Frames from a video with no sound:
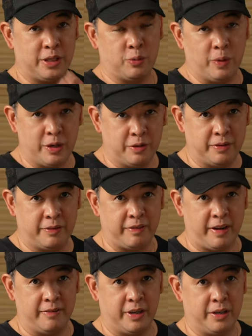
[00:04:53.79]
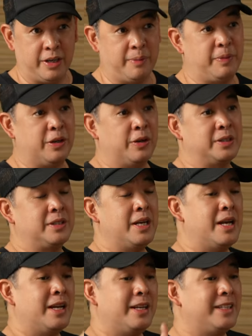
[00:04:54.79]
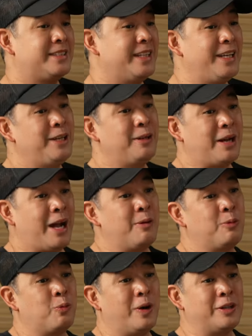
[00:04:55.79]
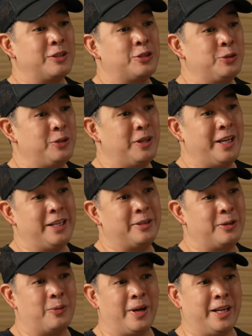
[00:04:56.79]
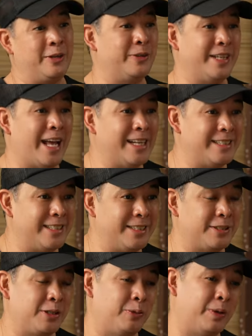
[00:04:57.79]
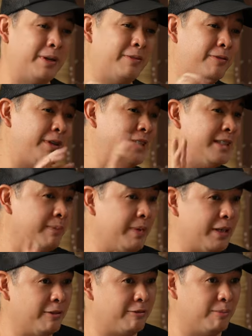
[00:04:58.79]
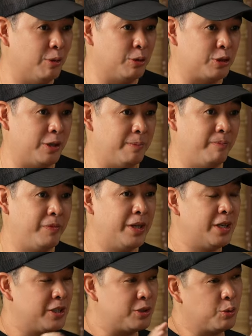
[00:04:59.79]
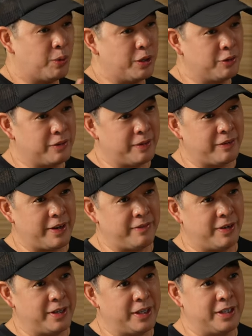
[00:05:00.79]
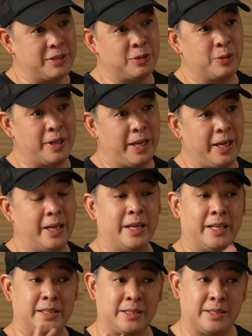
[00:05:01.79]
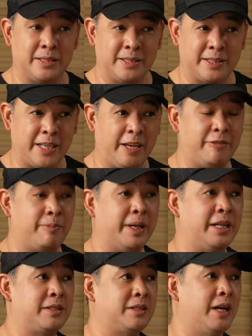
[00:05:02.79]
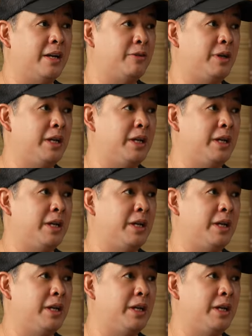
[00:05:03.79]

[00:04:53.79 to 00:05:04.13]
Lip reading: at 1/500 because Let's say I'd want to shoot you later while you're dancing, so you want to freeze a bit of motion. So 1 over 500 is okay. It's safe, but it's not